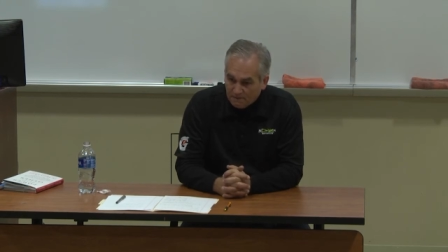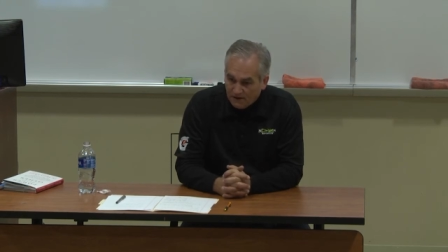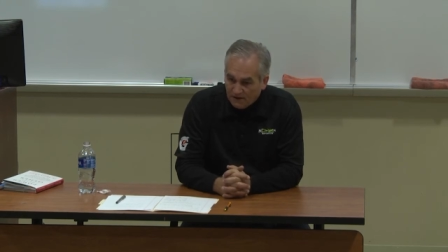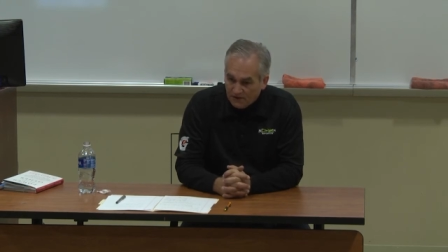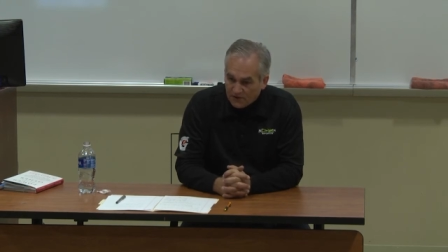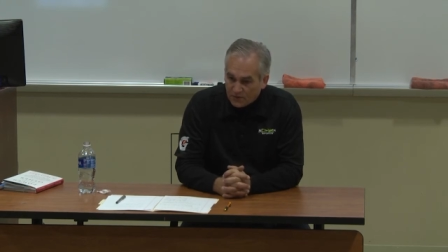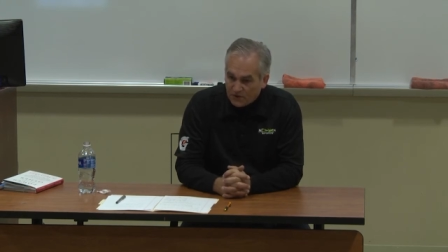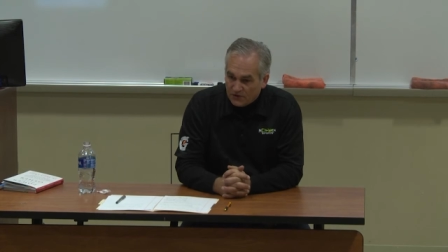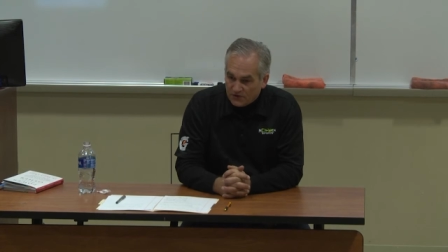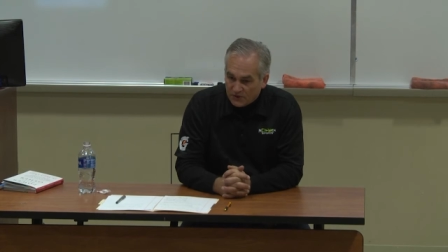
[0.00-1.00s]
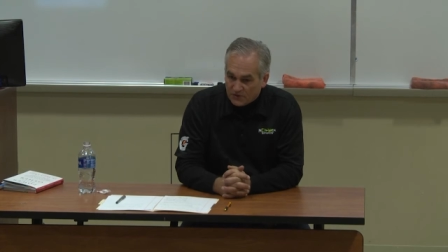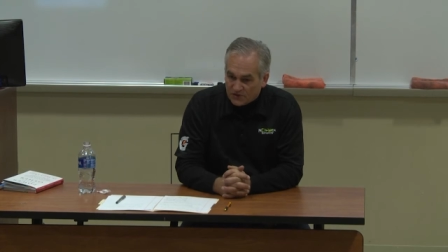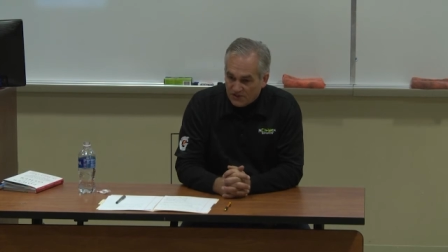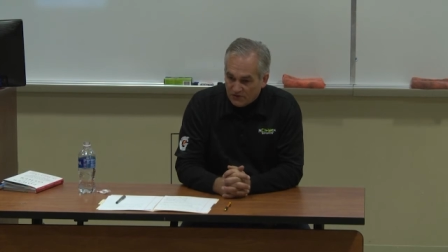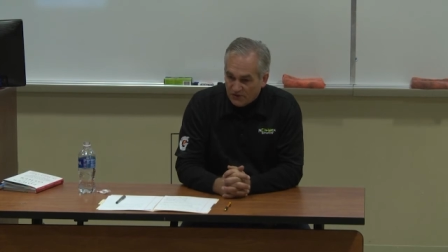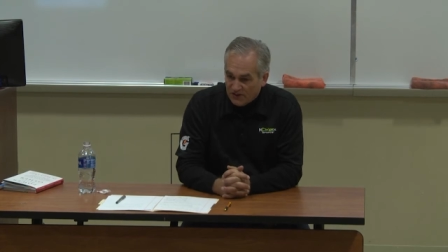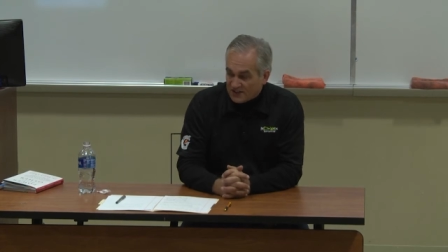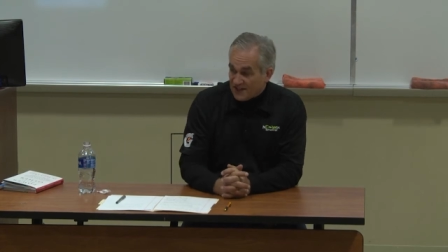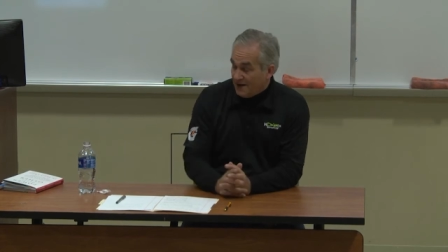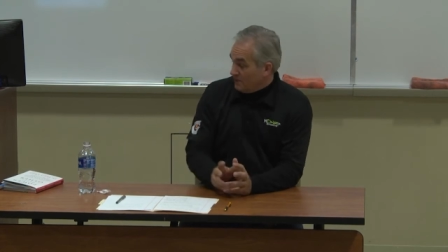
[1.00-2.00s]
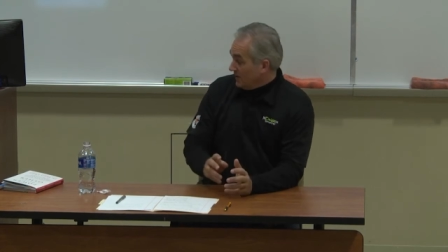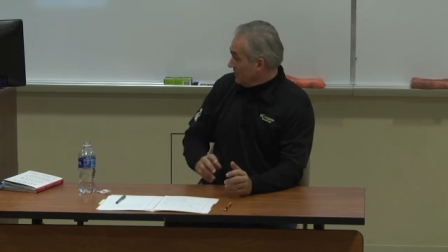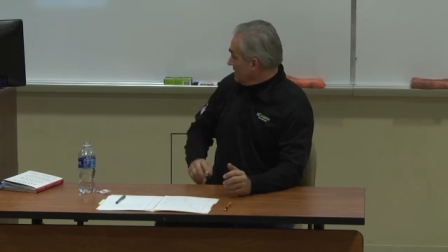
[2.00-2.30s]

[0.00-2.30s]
uh, there were there were several things happening